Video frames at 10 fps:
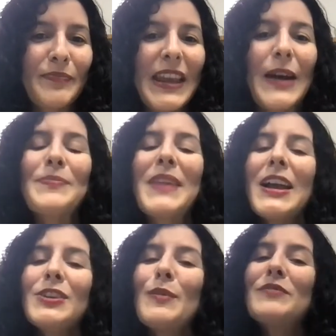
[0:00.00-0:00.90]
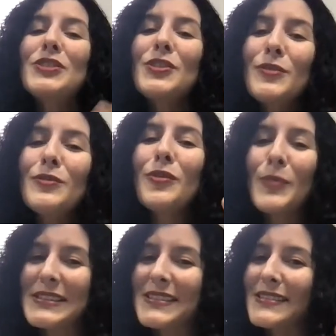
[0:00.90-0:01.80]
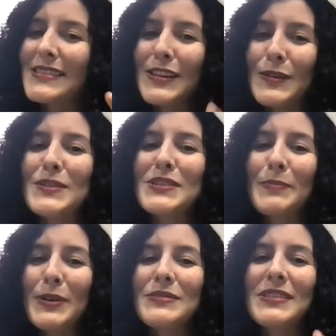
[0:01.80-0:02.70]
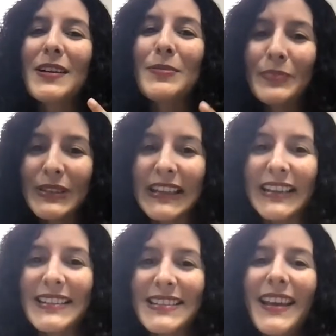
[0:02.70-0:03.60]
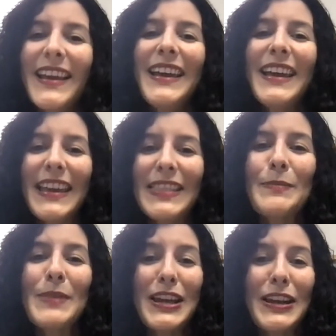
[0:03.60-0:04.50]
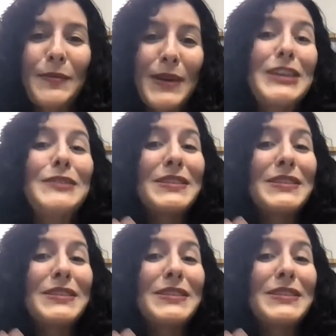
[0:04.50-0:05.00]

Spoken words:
Now, you have 2 quizzes that you were supposed to complete in the beginning week.